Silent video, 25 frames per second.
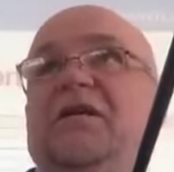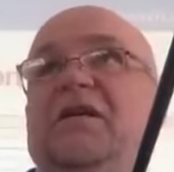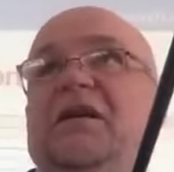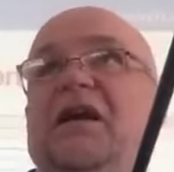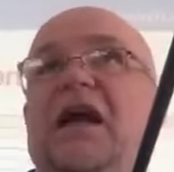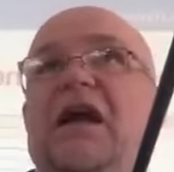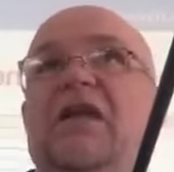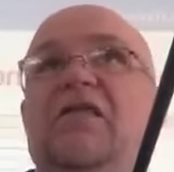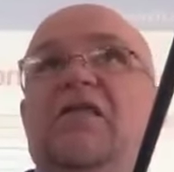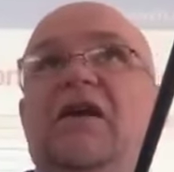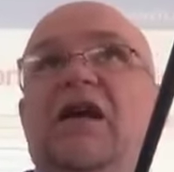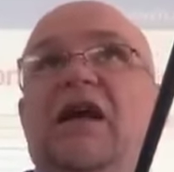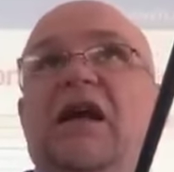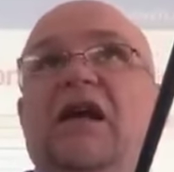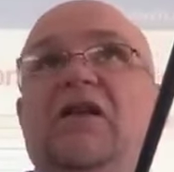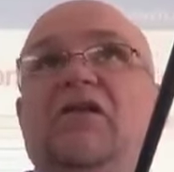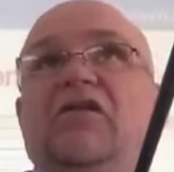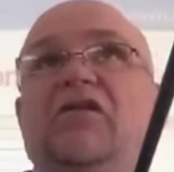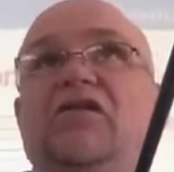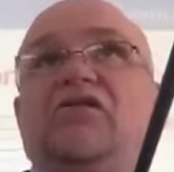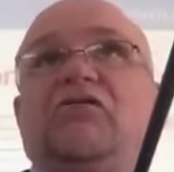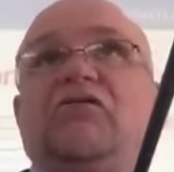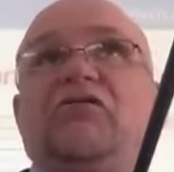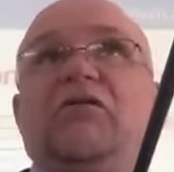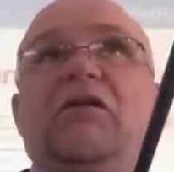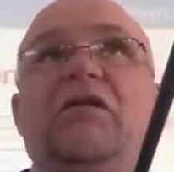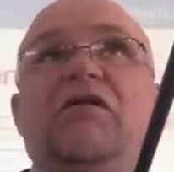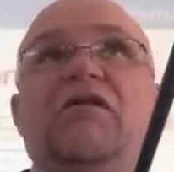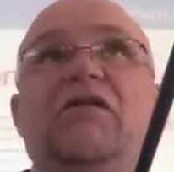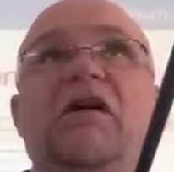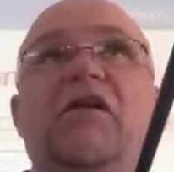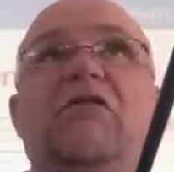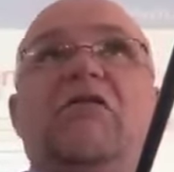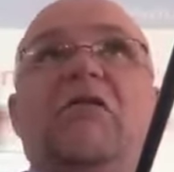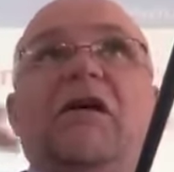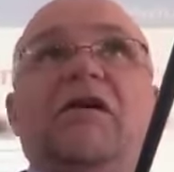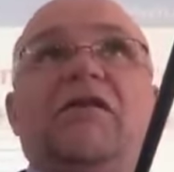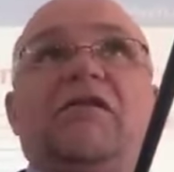In the industry,
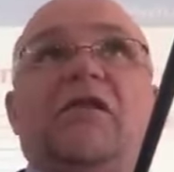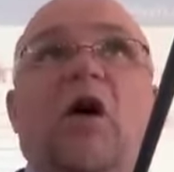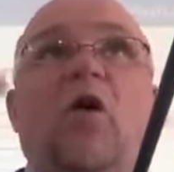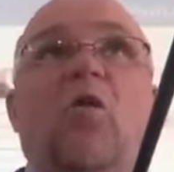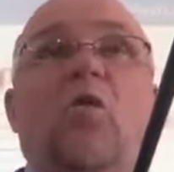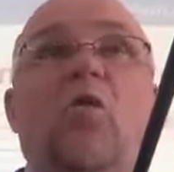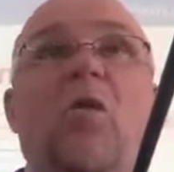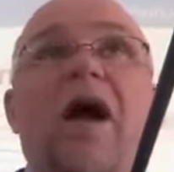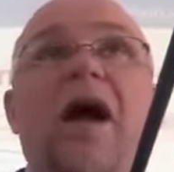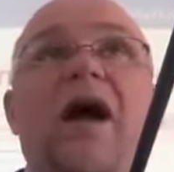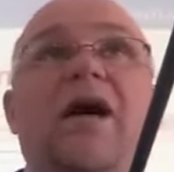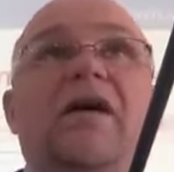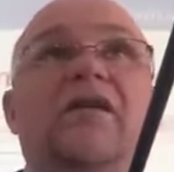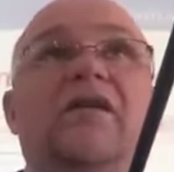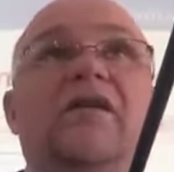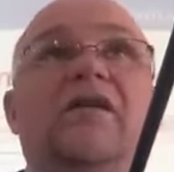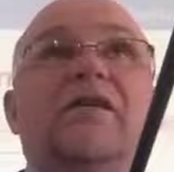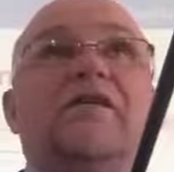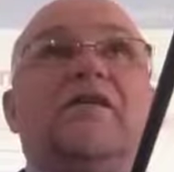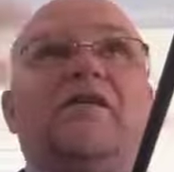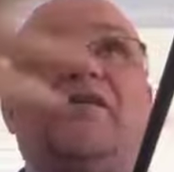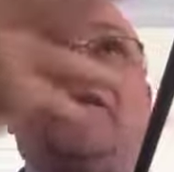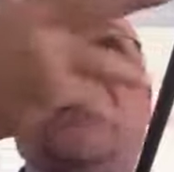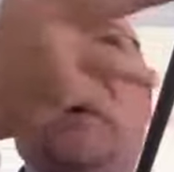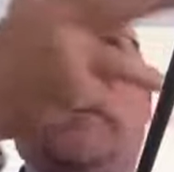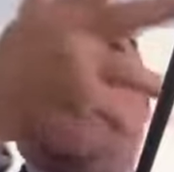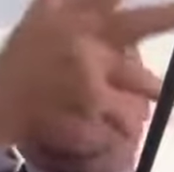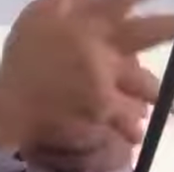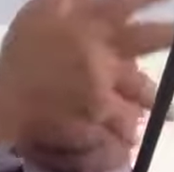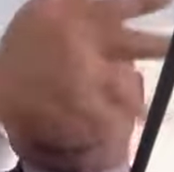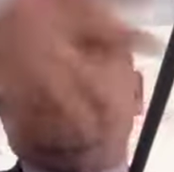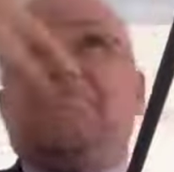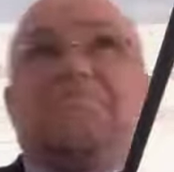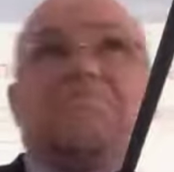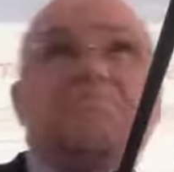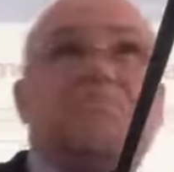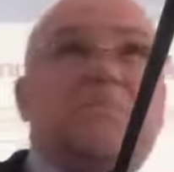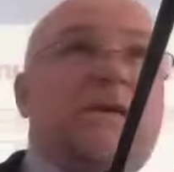there is awareness that
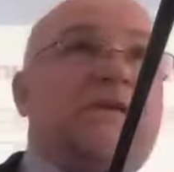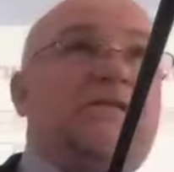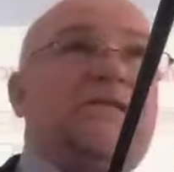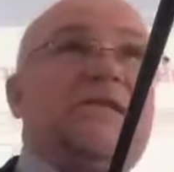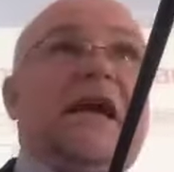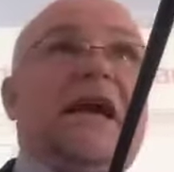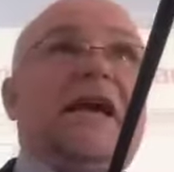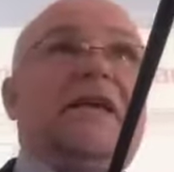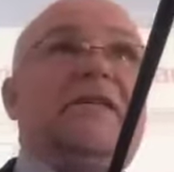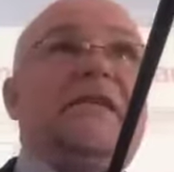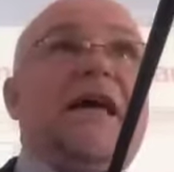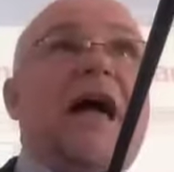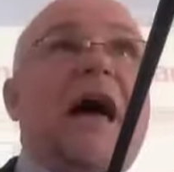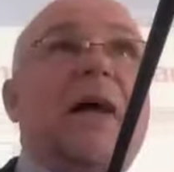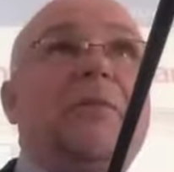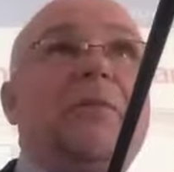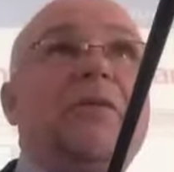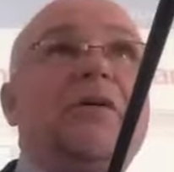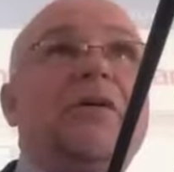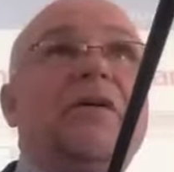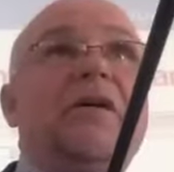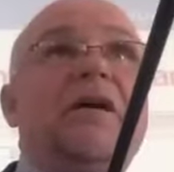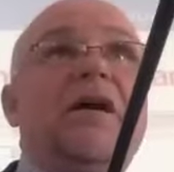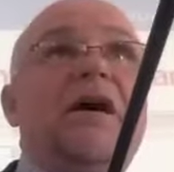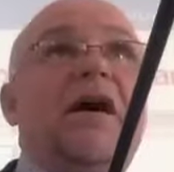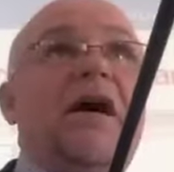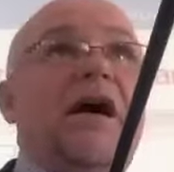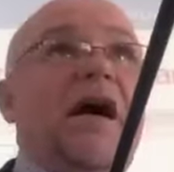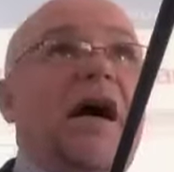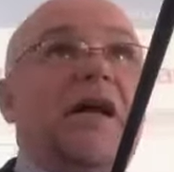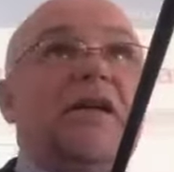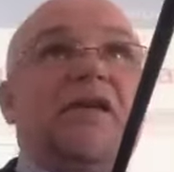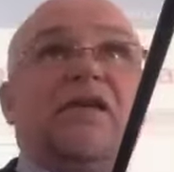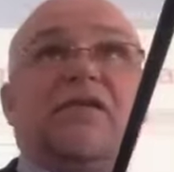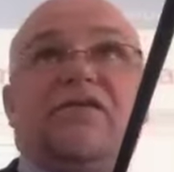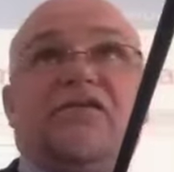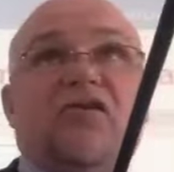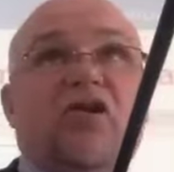mistakes happen
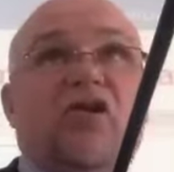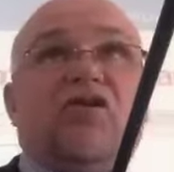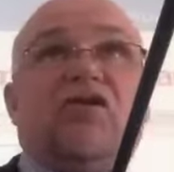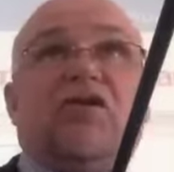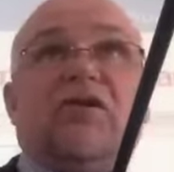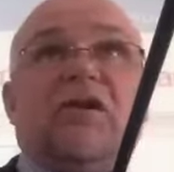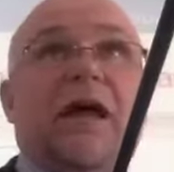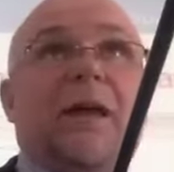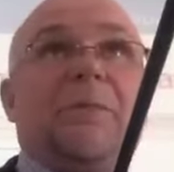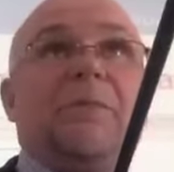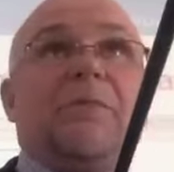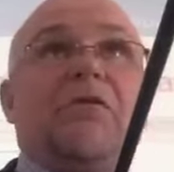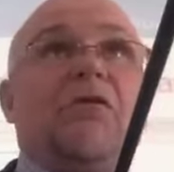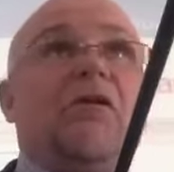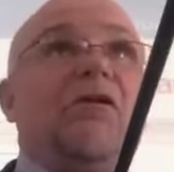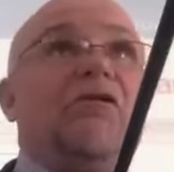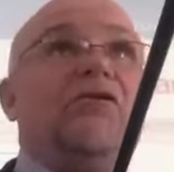and a certain number are